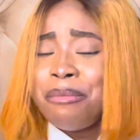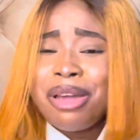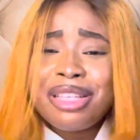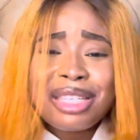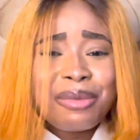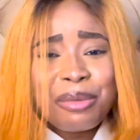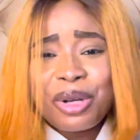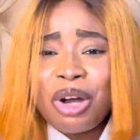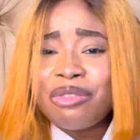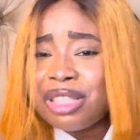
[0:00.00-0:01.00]
Make these people
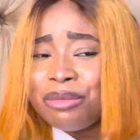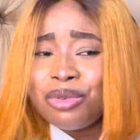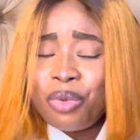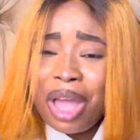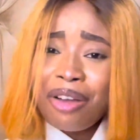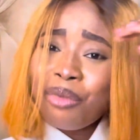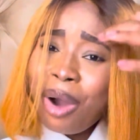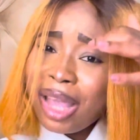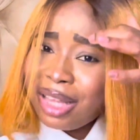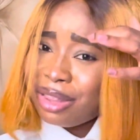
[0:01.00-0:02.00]
comfortable. We have
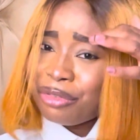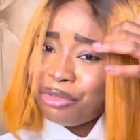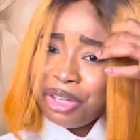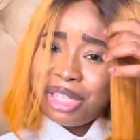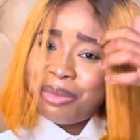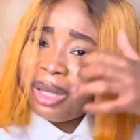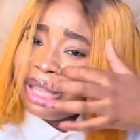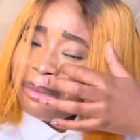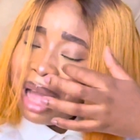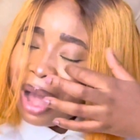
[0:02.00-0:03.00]
wine in the fridge. Bring
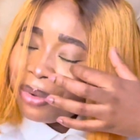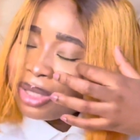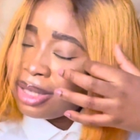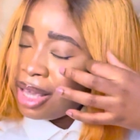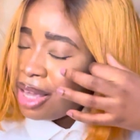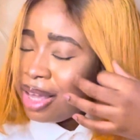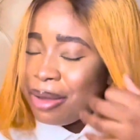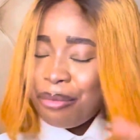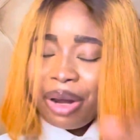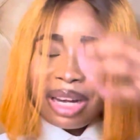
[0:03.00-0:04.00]
them out
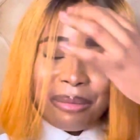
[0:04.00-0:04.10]
bring them